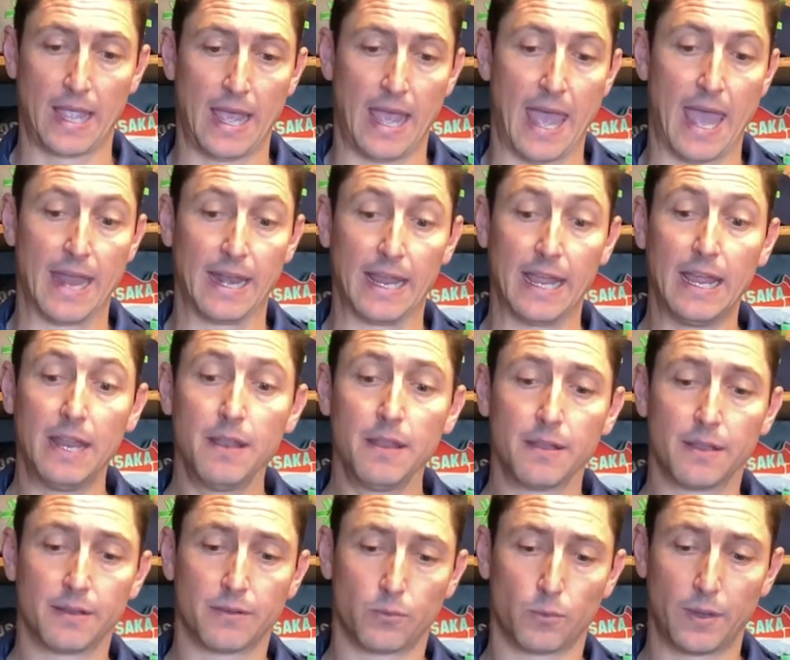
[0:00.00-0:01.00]
and
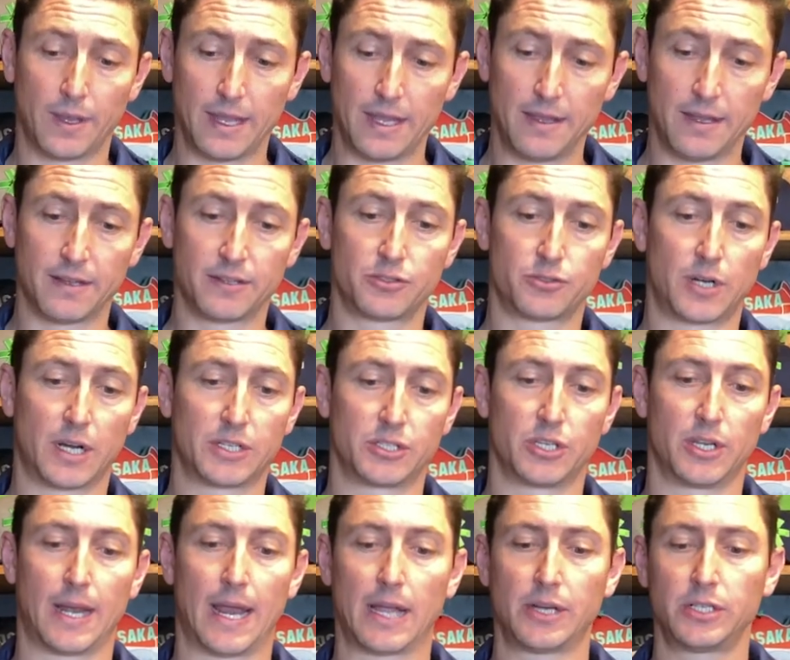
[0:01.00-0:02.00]
within this structure,
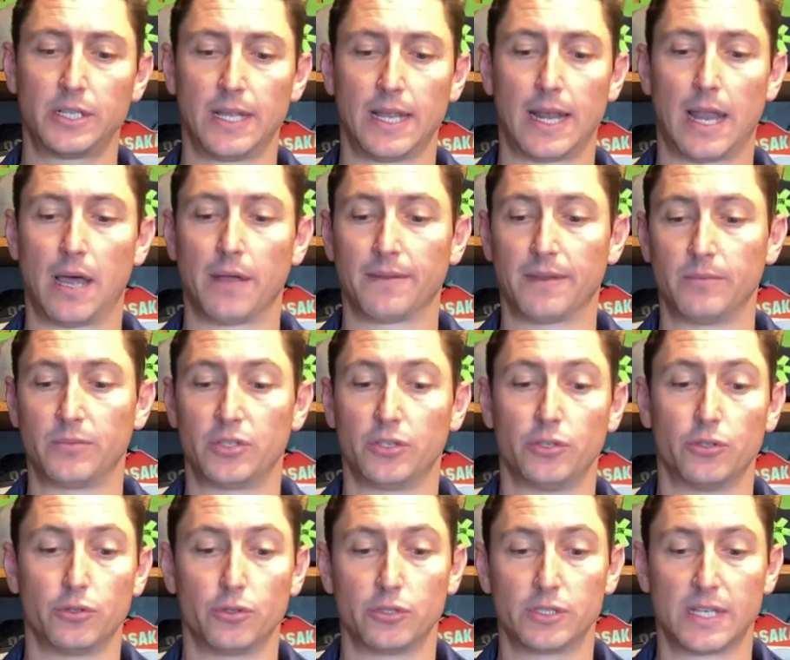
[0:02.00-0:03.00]
it actually allowed them to
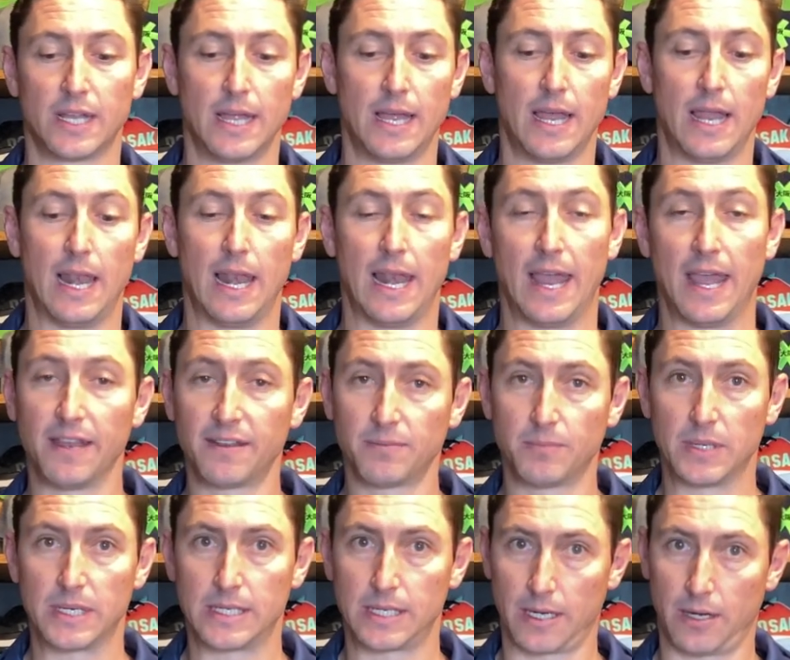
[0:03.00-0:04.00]
use less
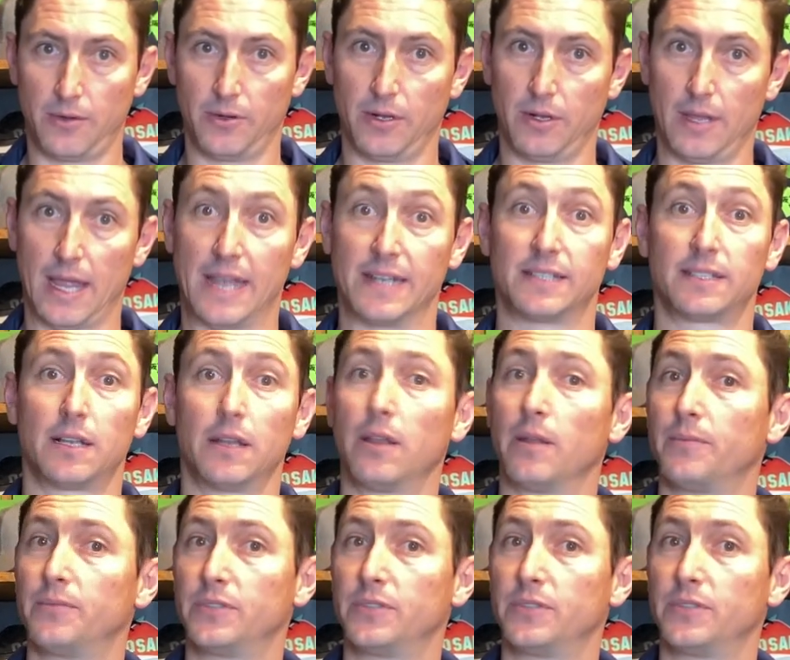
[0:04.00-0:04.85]
material and still